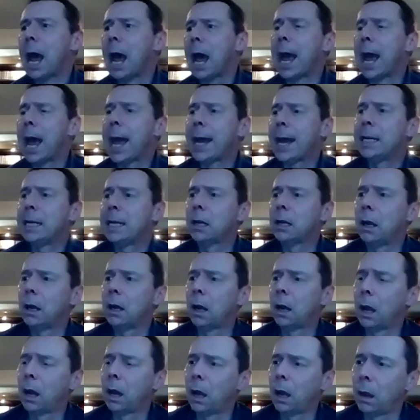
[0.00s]
And
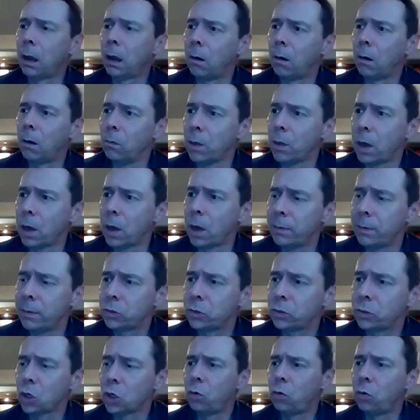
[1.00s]
although the
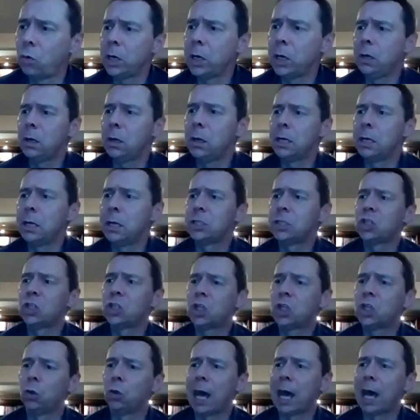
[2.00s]
jury is
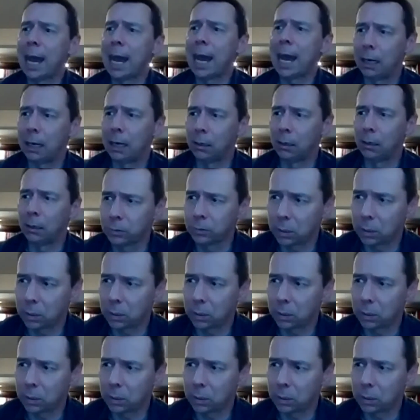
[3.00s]
still out,